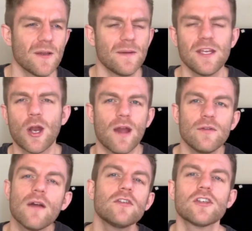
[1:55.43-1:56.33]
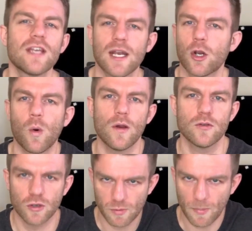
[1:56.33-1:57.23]
you know, have you ever just sent a quote
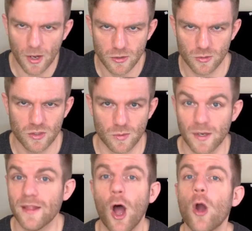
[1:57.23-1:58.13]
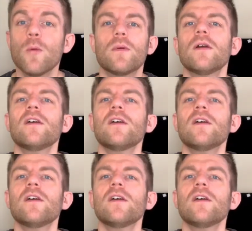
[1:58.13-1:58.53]
or a proposal to someone in the hope